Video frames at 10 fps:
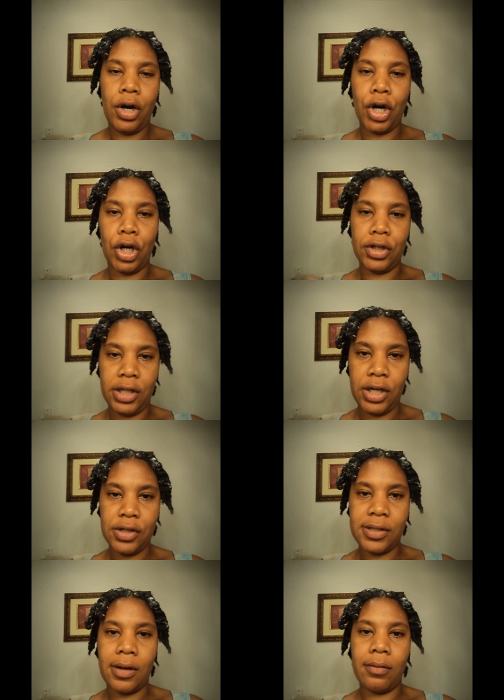earlier,
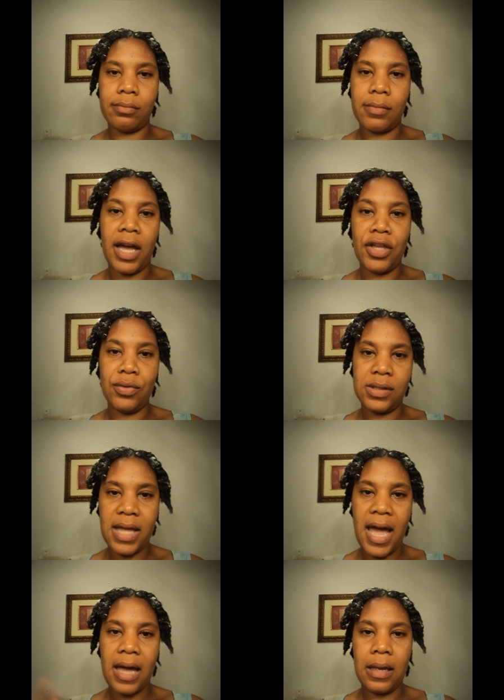so I used
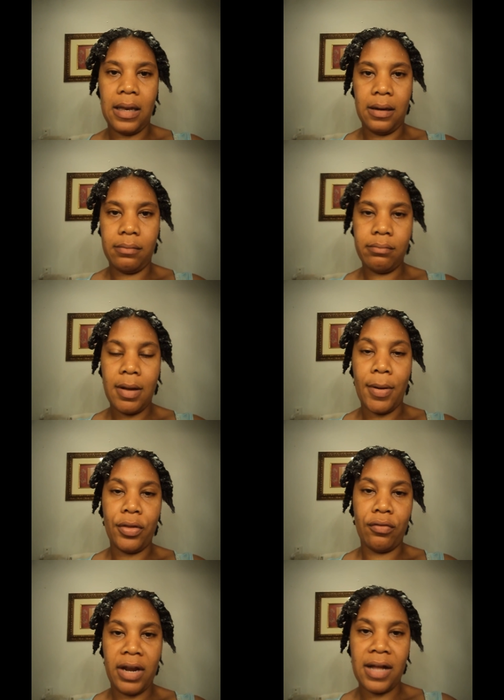that and about
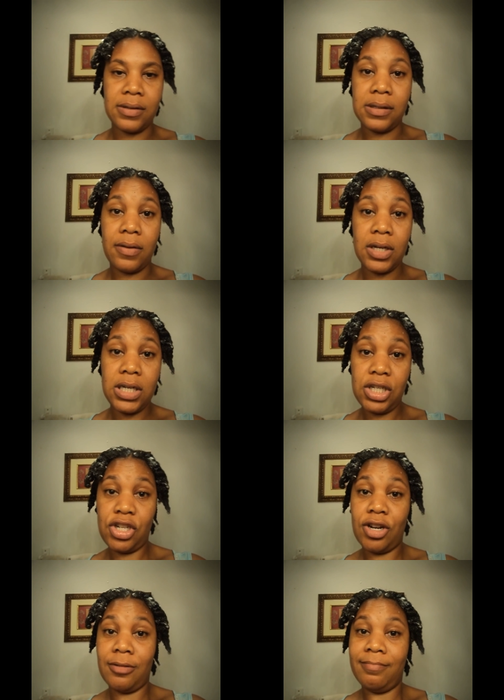three ounces of the conditioner.